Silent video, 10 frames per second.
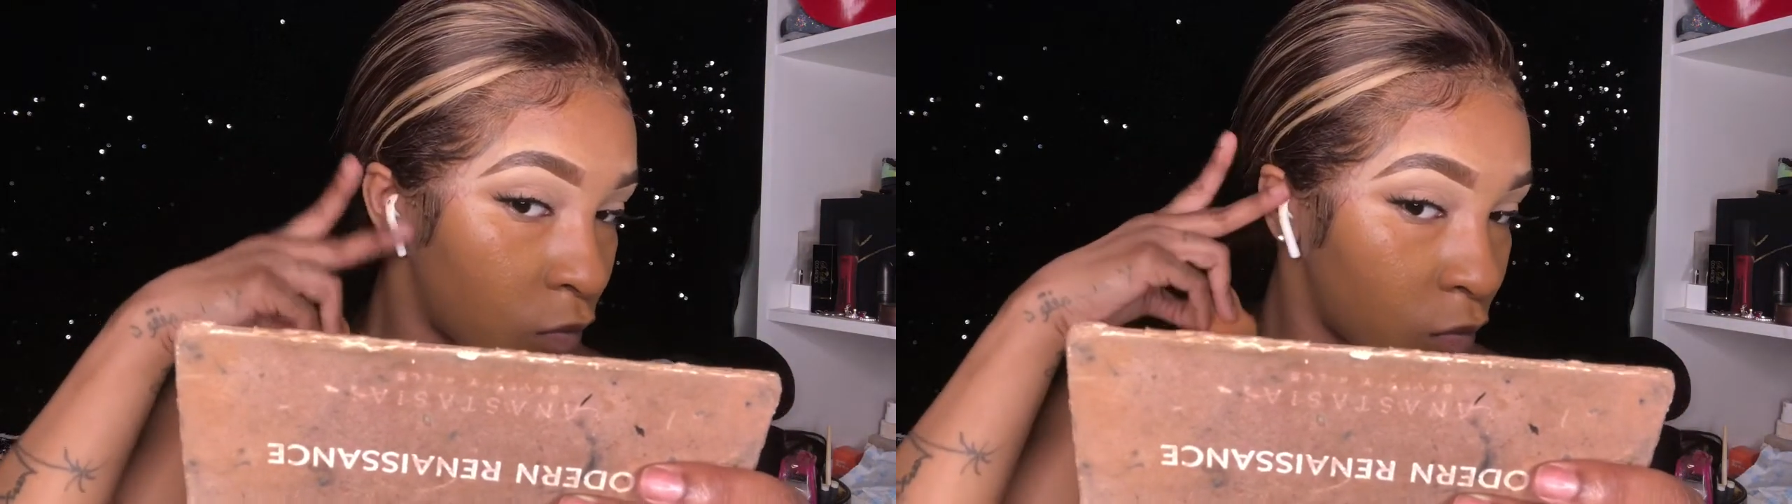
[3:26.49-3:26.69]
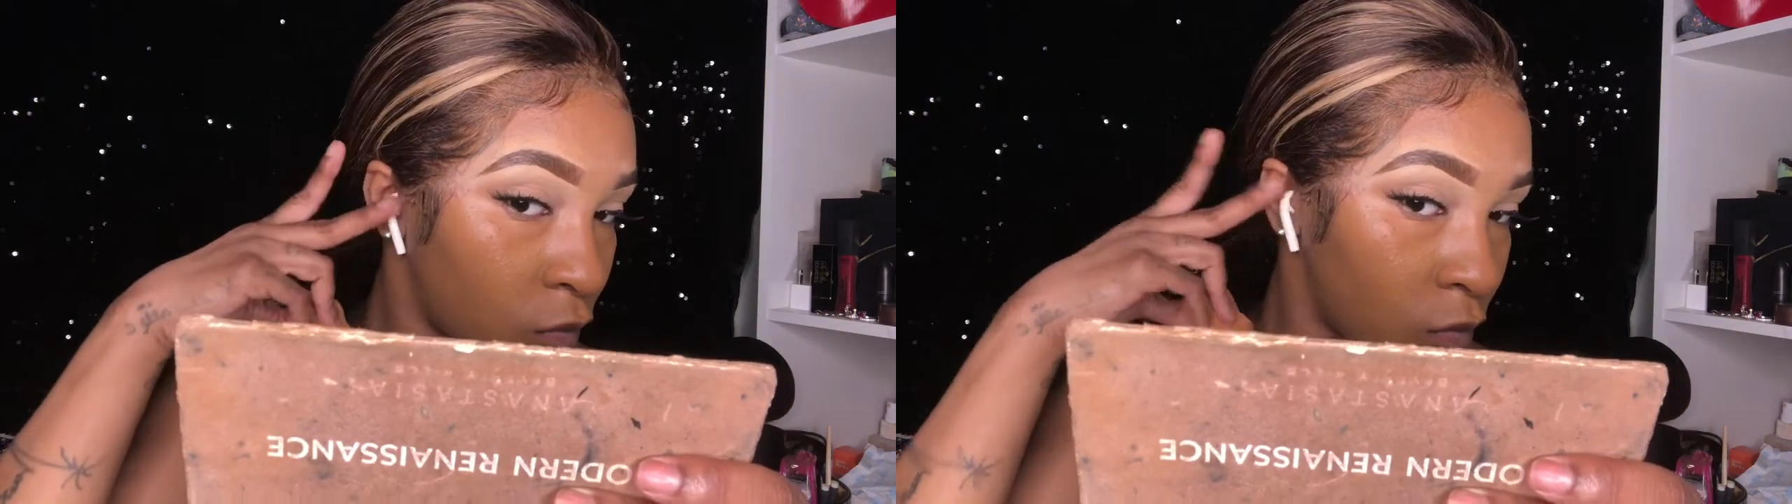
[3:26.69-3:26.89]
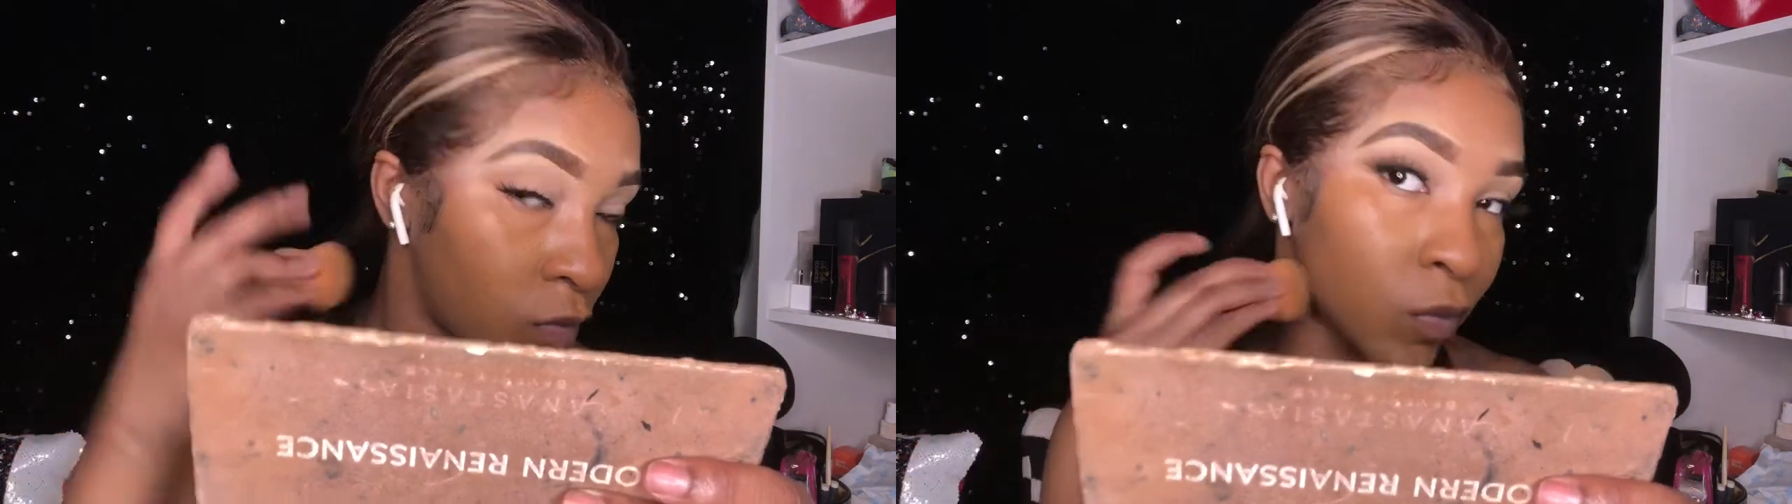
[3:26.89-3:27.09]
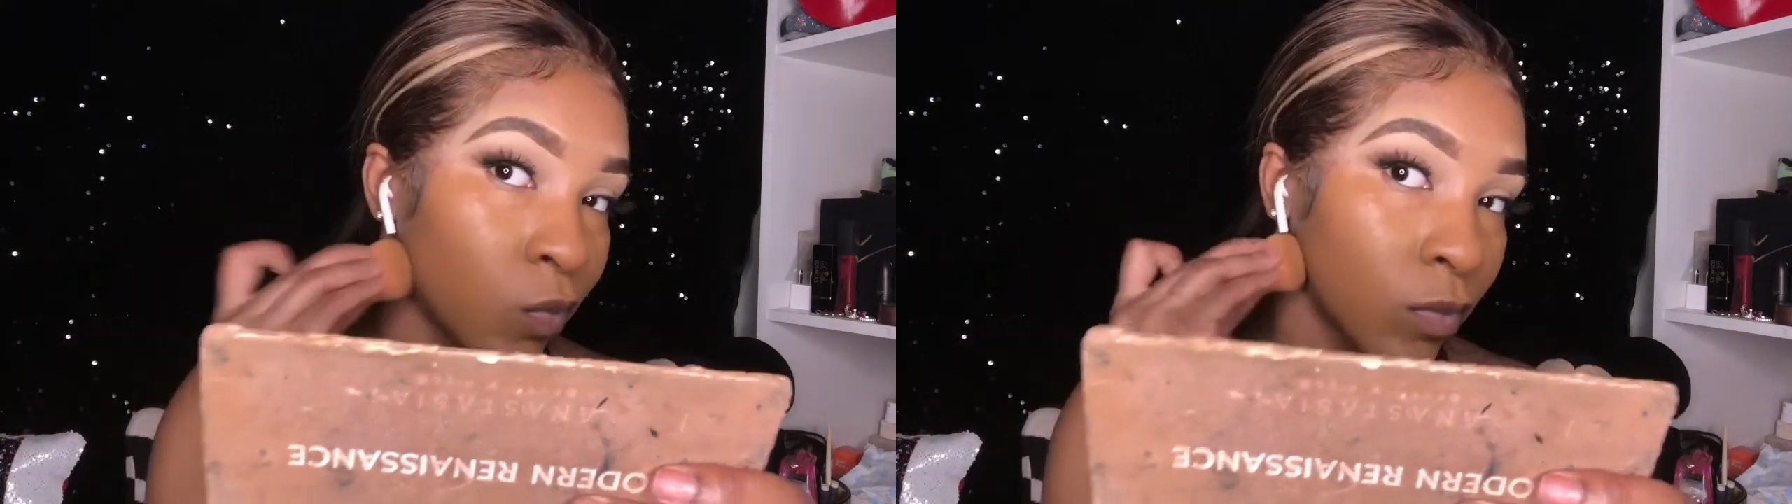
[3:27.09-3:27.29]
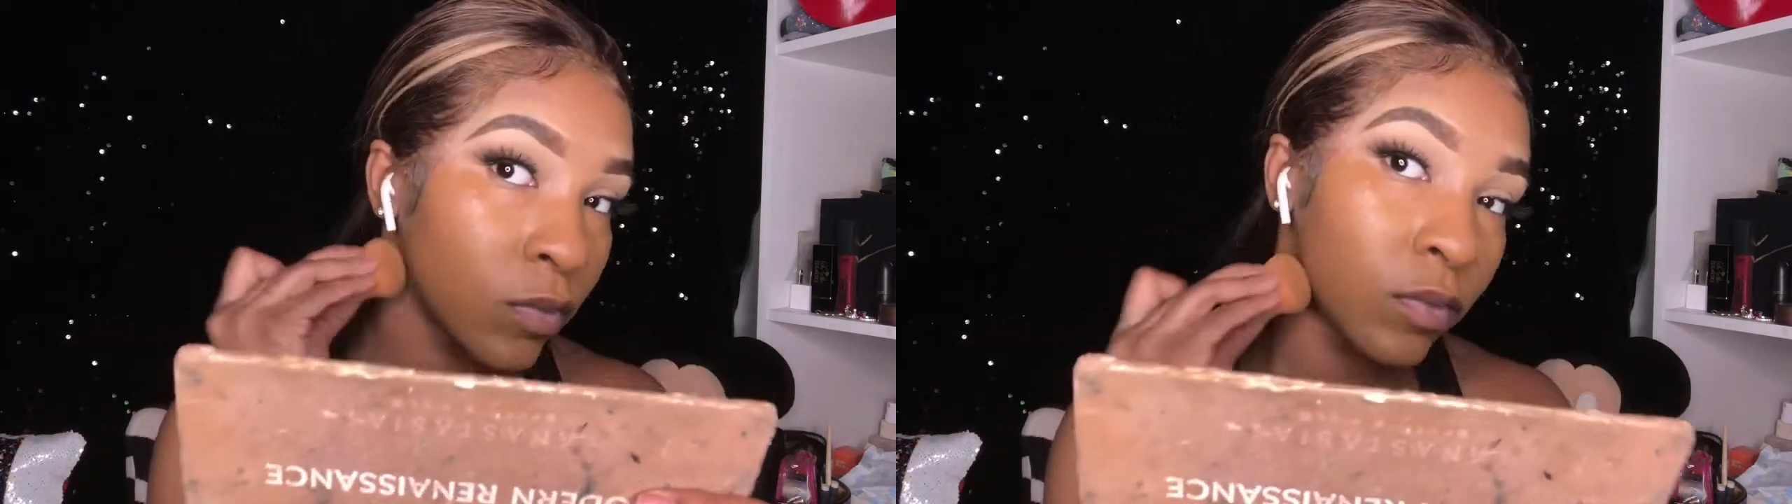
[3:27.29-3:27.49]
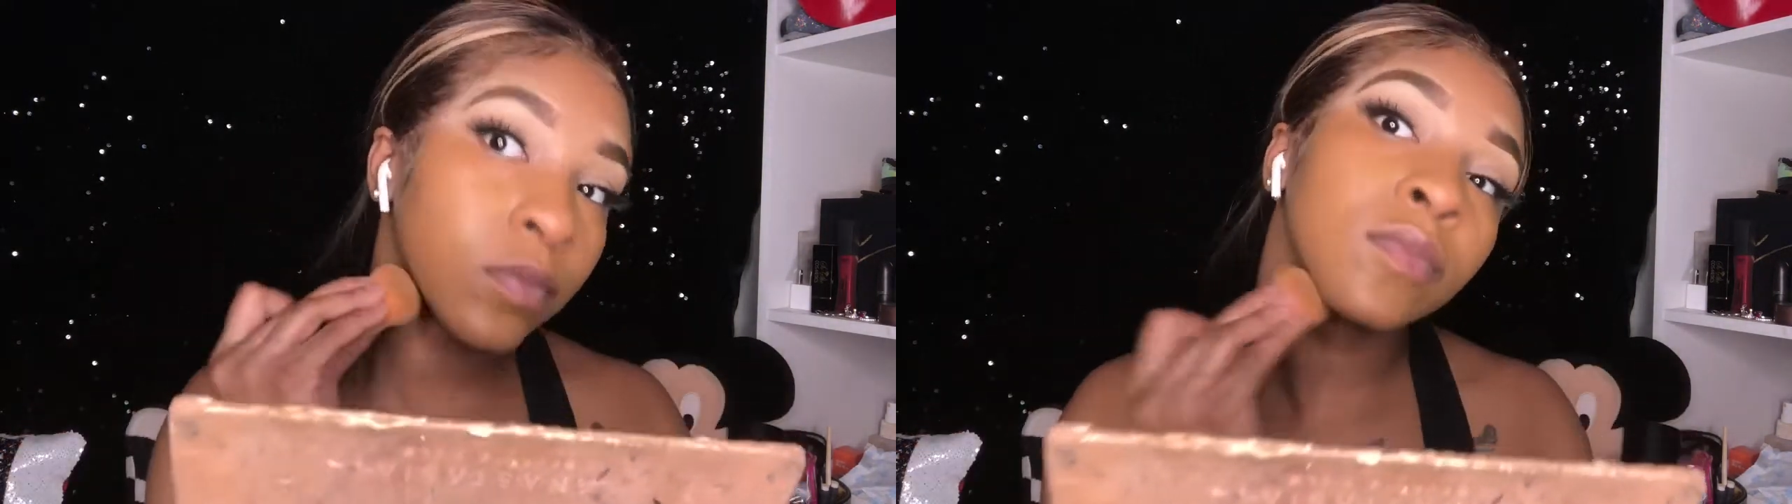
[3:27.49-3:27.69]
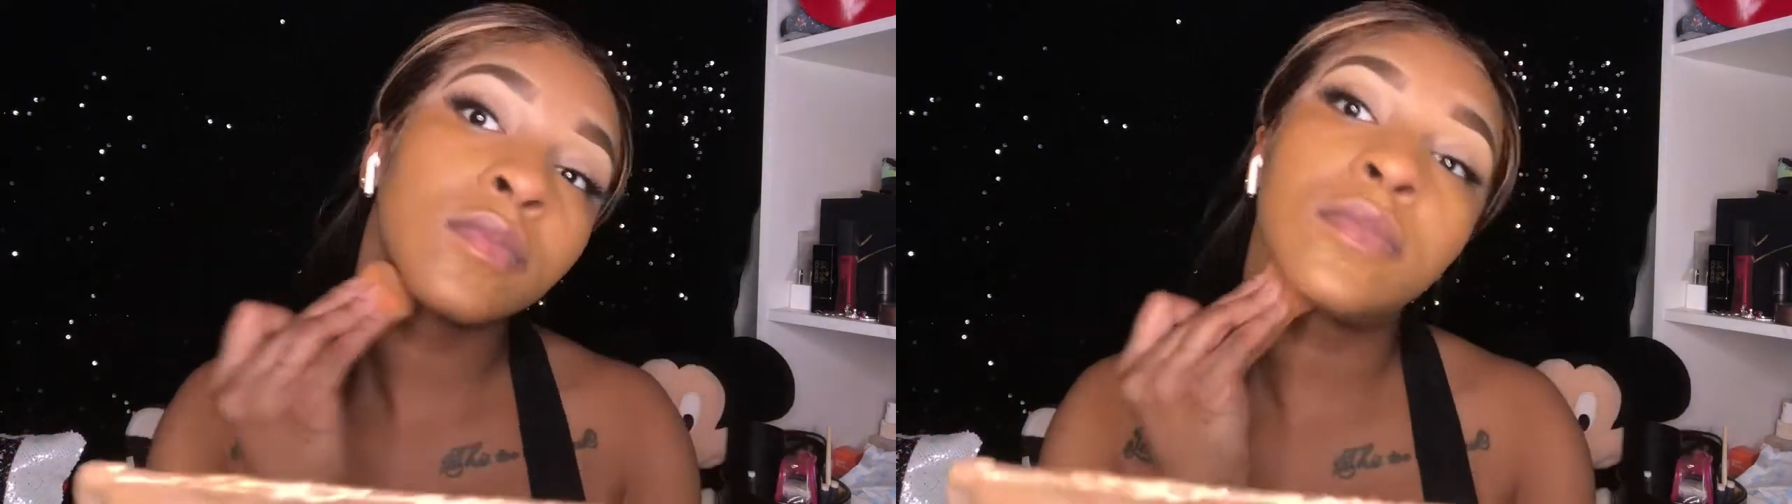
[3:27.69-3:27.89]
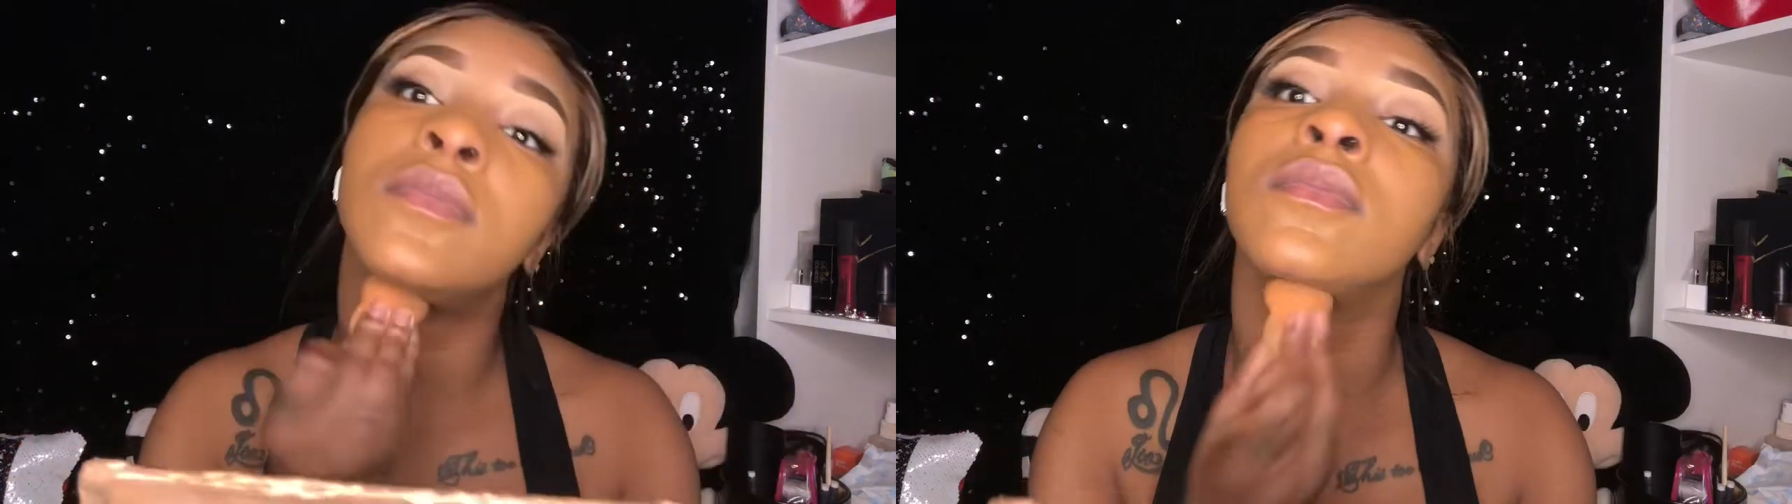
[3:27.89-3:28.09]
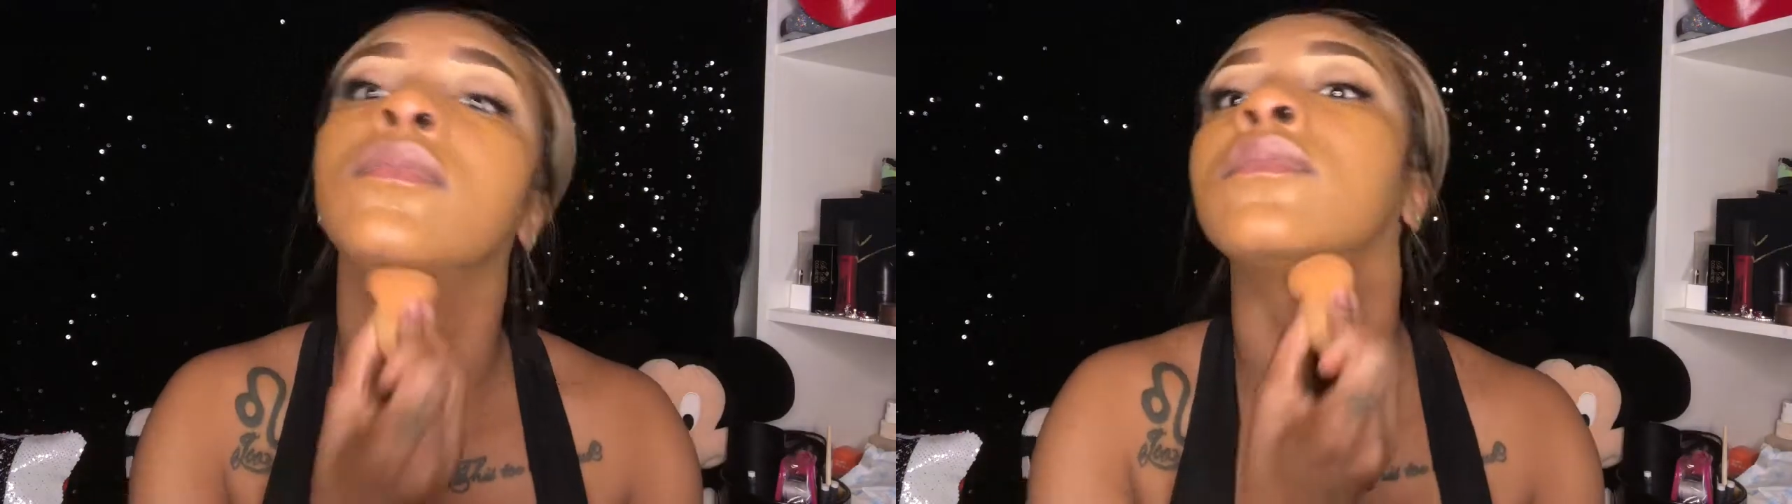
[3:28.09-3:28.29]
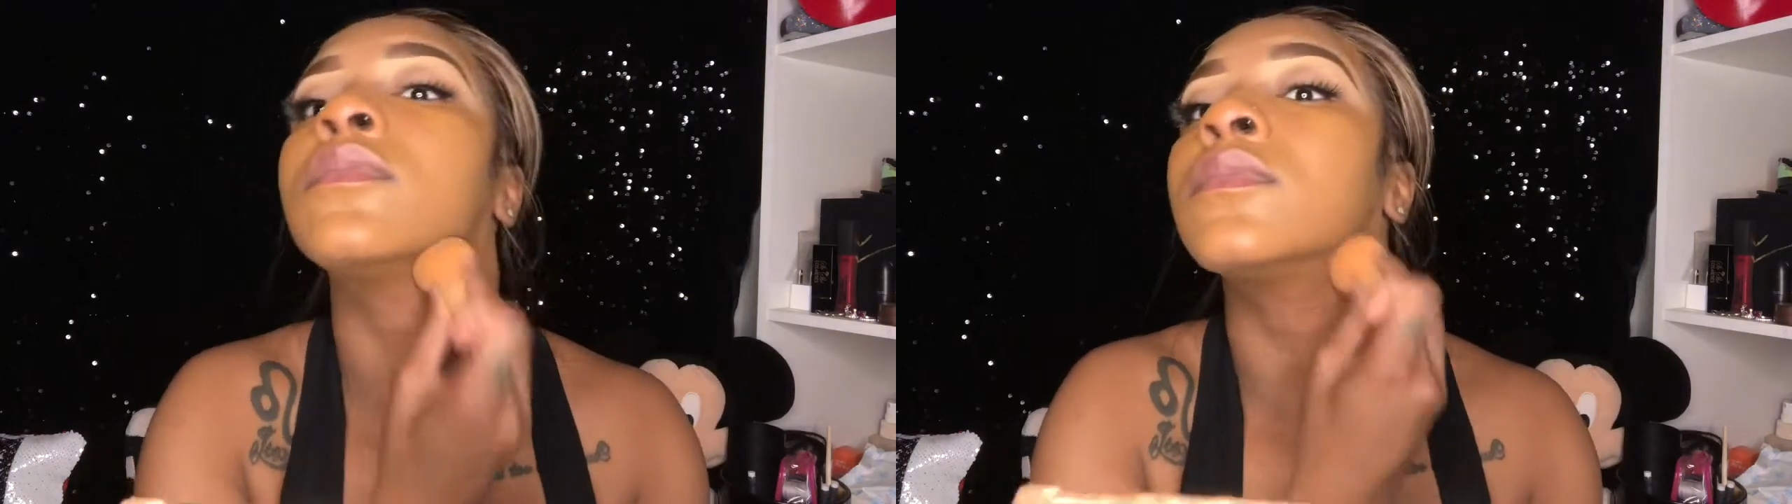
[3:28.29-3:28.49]
You got to make sure you blend on your ears and
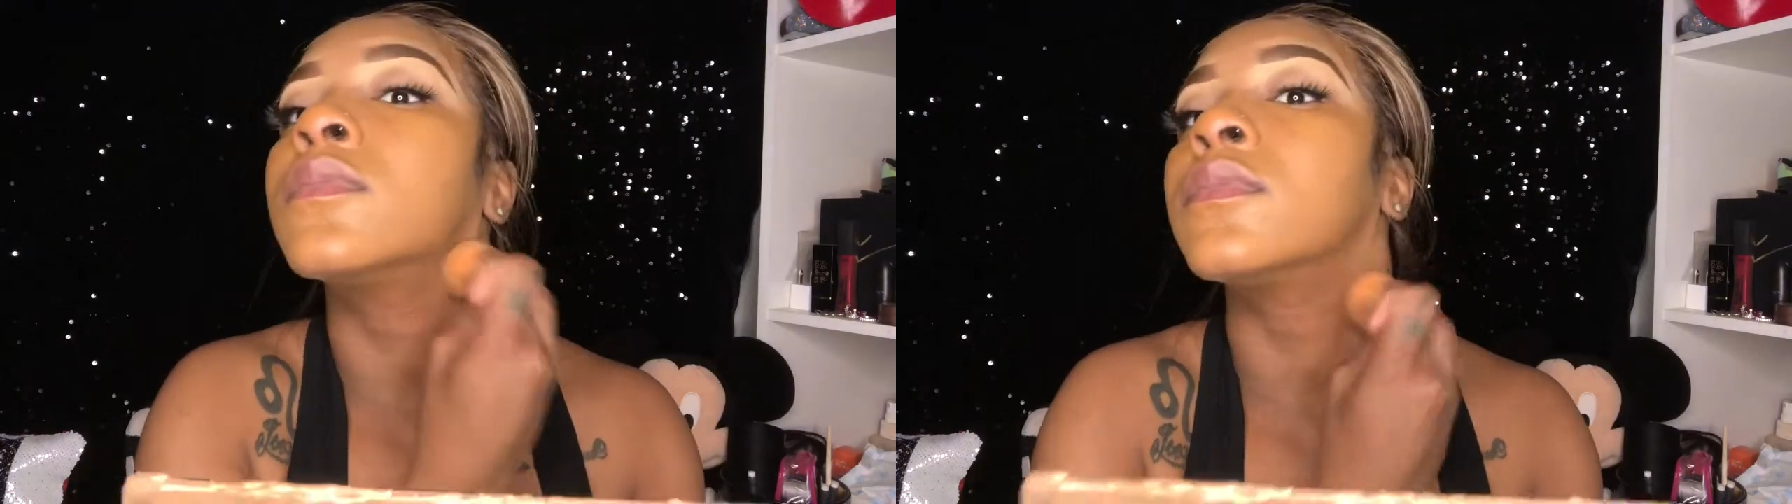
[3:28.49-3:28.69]
your neck